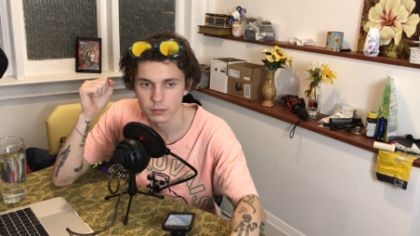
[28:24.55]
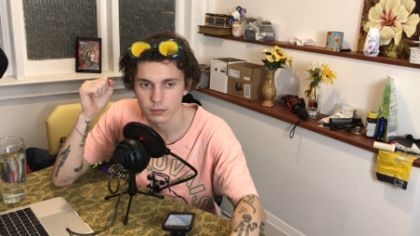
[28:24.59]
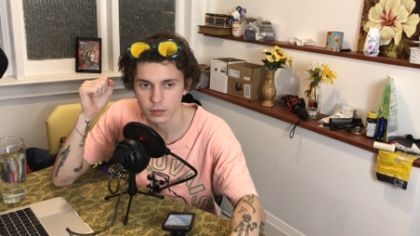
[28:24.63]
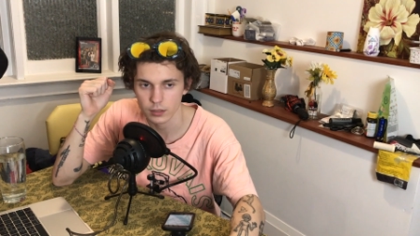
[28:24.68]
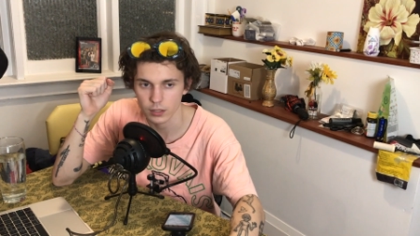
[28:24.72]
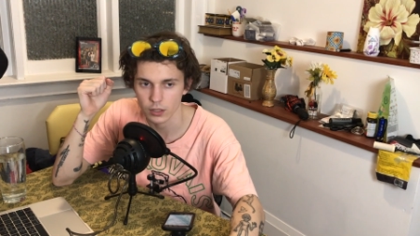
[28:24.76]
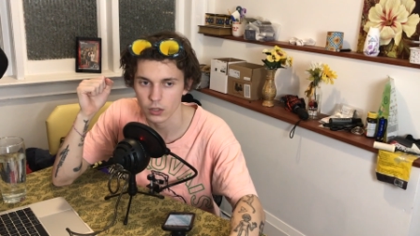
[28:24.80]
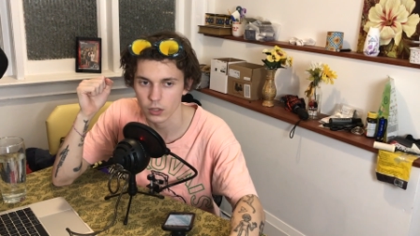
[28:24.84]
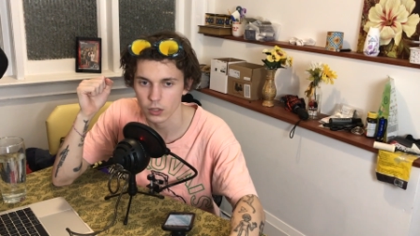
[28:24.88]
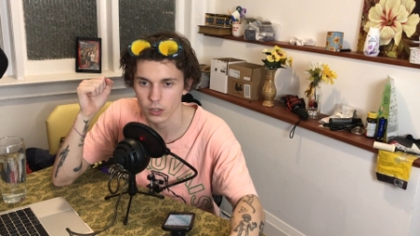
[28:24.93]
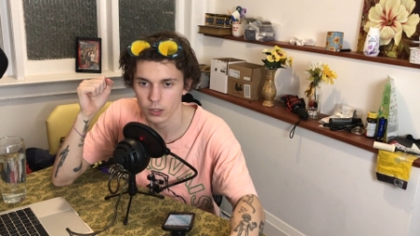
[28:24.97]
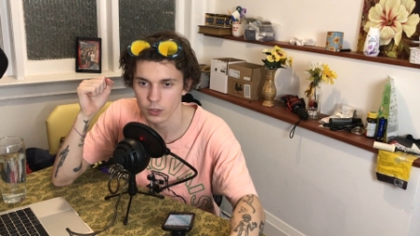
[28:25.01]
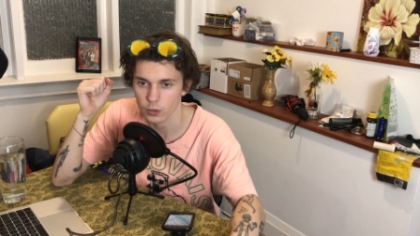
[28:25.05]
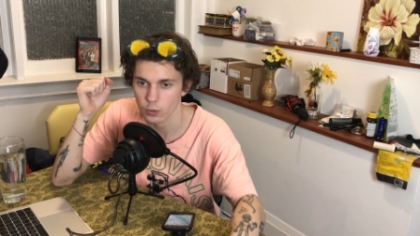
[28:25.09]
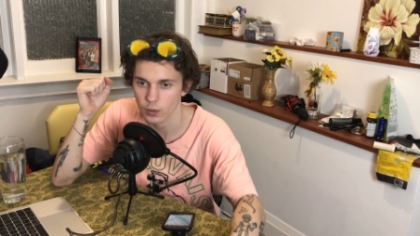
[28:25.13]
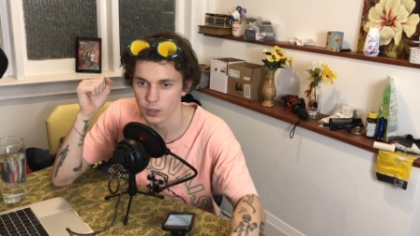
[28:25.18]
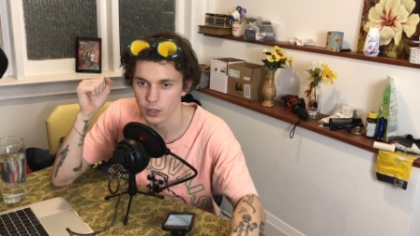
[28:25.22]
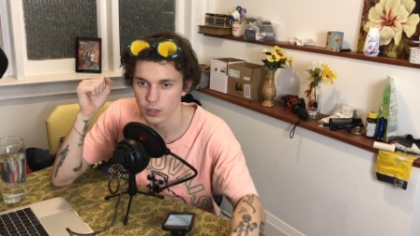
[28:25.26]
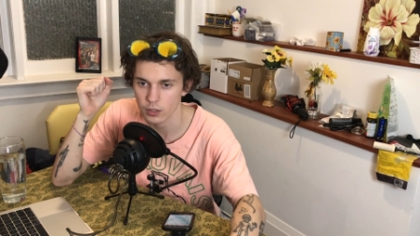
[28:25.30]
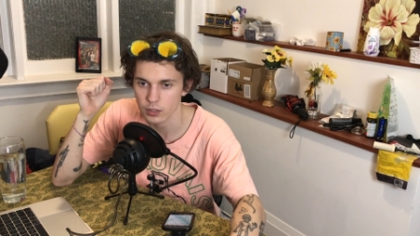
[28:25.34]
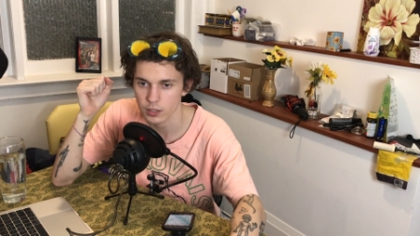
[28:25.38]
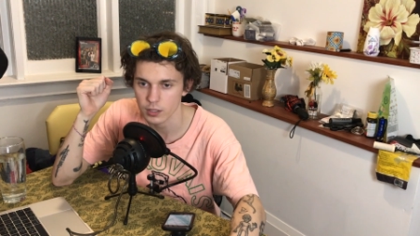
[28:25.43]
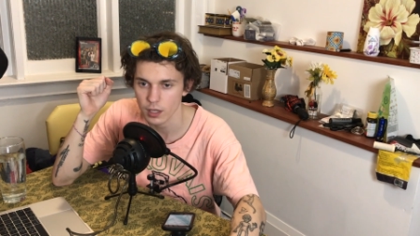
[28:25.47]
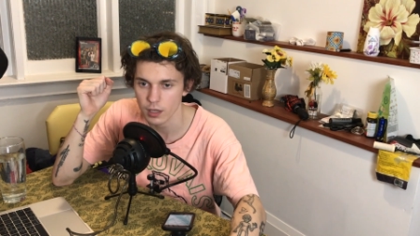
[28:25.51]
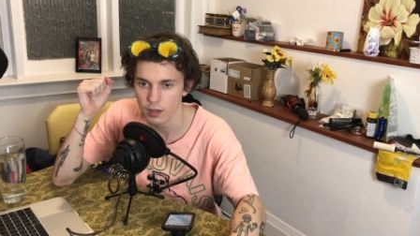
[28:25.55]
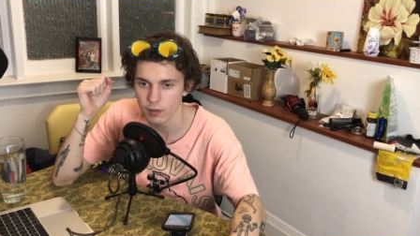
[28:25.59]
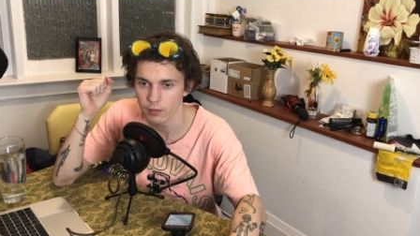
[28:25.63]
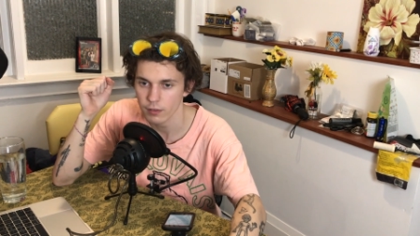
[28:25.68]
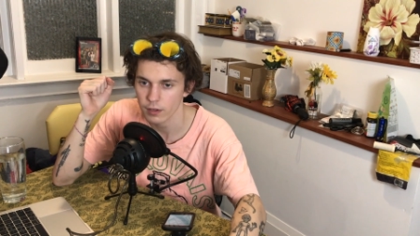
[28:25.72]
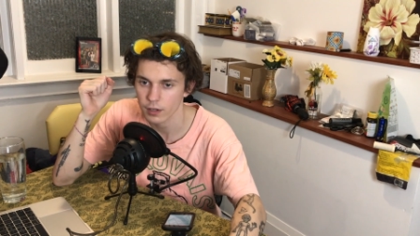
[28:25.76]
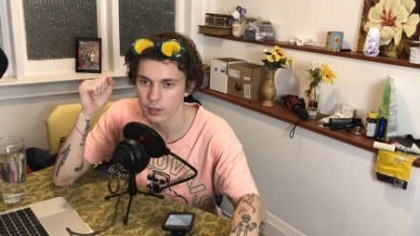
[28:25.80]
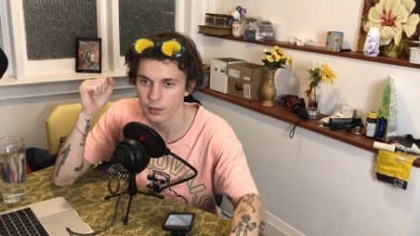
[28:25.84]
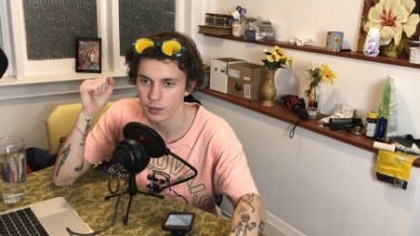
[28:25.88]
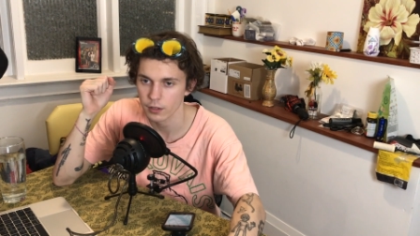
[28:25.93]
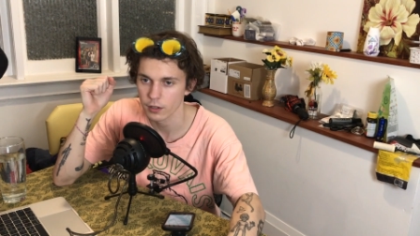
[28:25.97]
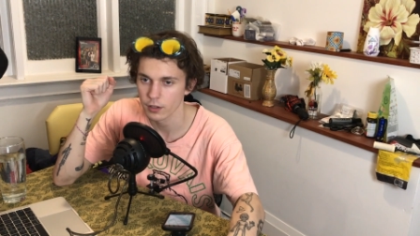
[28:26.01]
Just, like, looking at the window stuff.
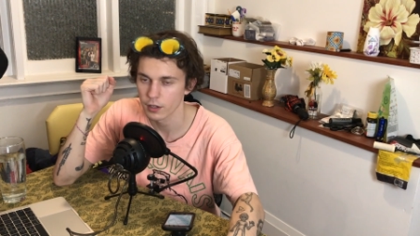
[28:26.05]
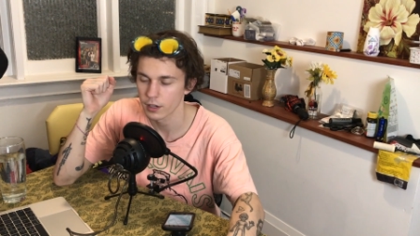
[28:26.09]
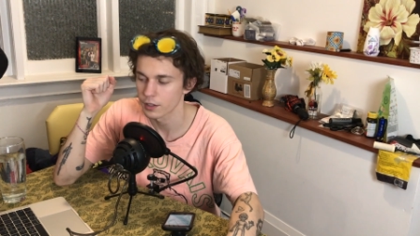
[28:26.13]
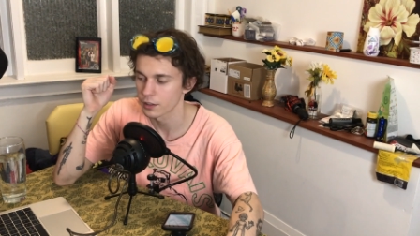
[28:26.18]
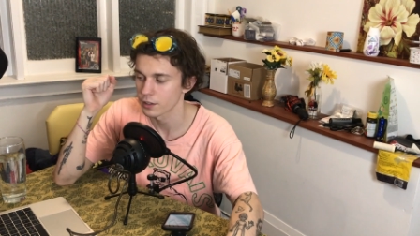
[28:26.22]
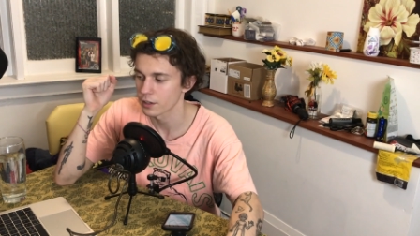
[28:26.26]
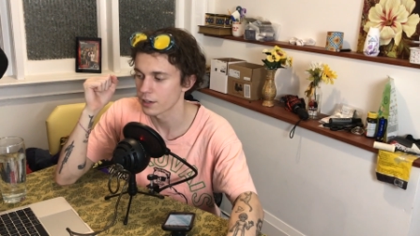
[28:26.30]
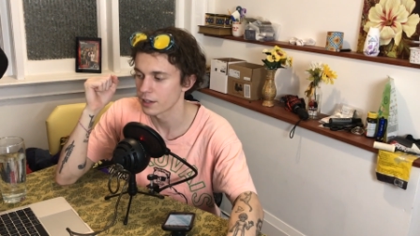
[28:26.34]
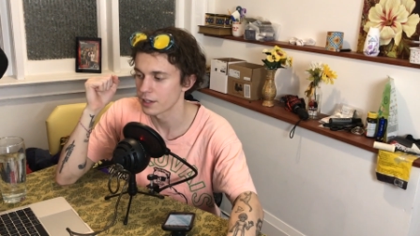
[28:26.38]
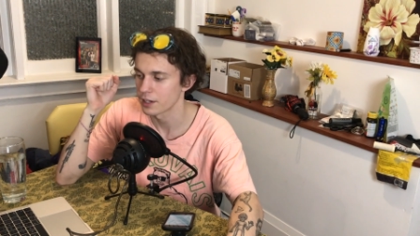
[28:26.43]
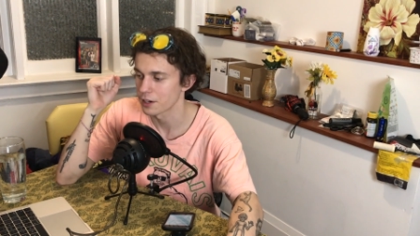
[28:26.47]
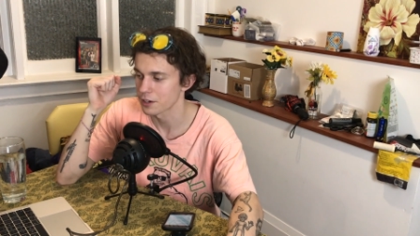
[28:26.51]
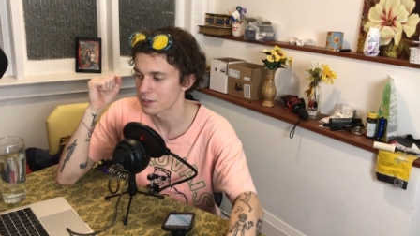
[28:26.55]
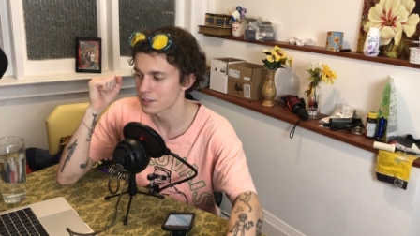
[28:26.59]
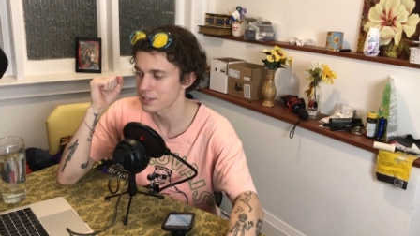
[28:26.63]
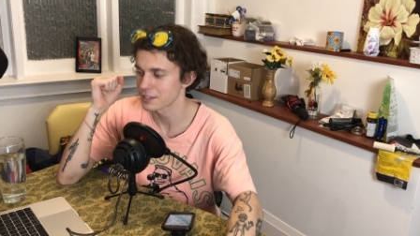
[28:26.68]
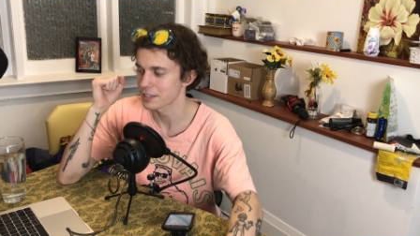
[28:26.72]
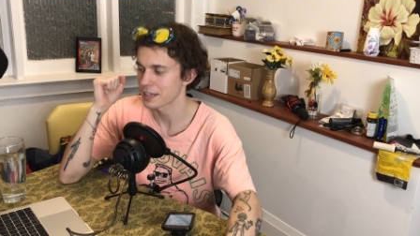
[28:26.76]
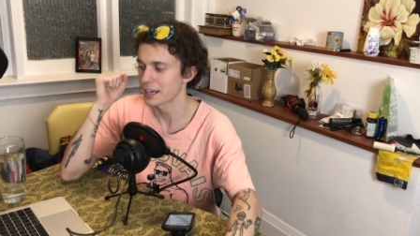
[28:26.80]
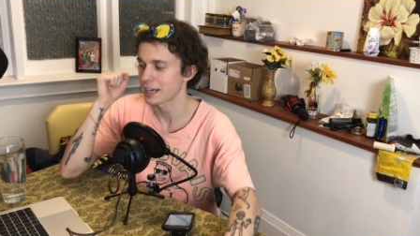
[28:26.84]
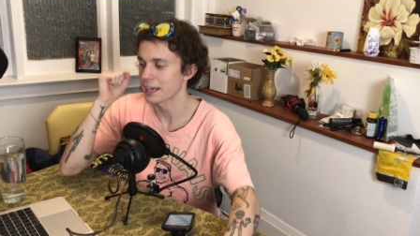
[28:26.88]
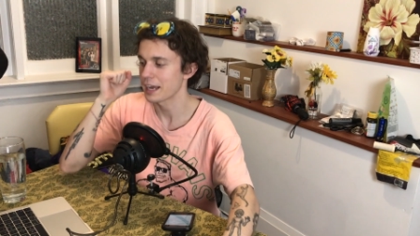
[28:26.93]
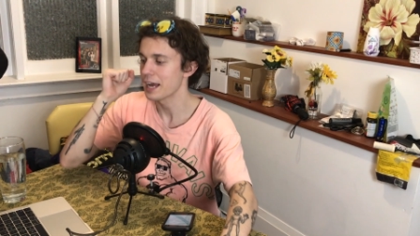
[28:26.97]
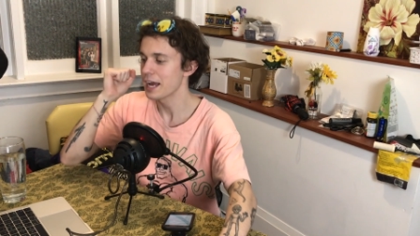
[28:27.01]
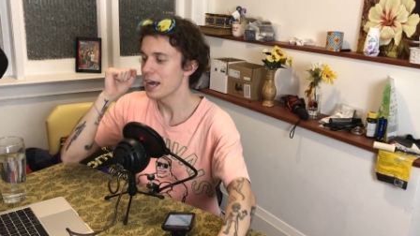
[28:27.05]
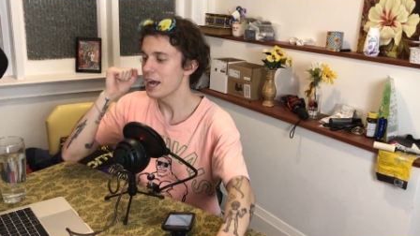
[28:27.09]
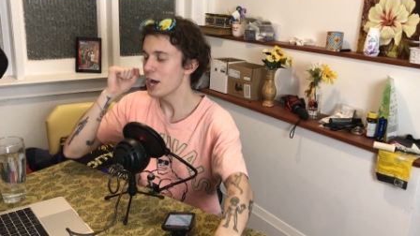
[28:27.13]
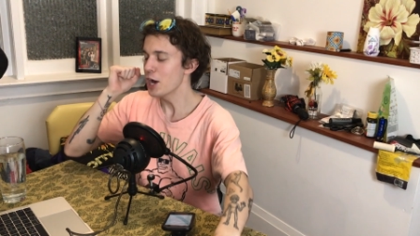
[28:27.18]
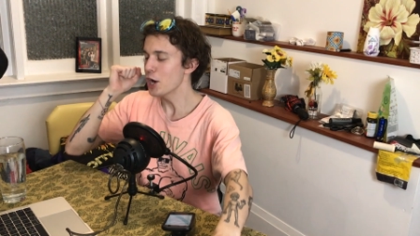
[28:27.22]
And in their, in their ears is, like,